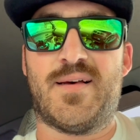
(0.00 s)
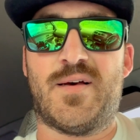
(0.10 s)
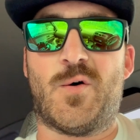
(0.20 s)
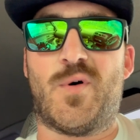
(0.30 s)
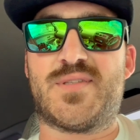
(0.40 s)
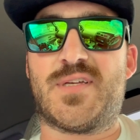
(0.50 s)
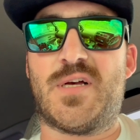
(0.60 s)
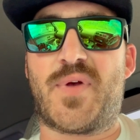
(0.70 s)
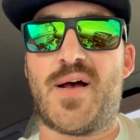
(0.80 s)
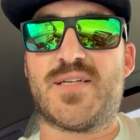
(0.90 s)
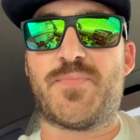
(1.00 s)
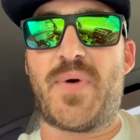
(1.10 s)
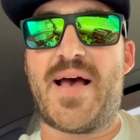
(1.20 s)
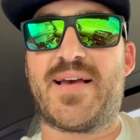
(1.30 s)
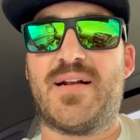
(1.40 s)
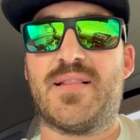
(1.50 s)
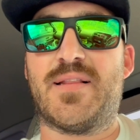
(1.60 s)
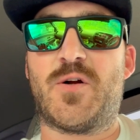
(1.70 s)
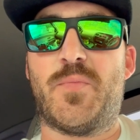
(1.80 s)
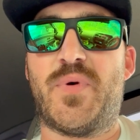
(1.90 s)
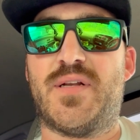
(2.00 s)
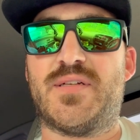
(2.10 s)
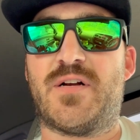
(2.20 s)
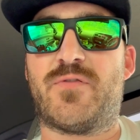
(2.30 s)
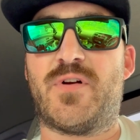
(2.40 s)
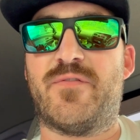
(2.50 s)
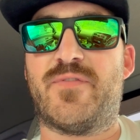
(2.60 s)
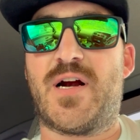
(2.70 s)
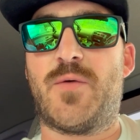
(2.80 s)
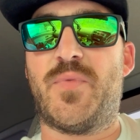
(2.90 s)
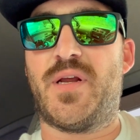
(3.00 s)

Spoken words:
What's up, guys? Back in a little bit different environment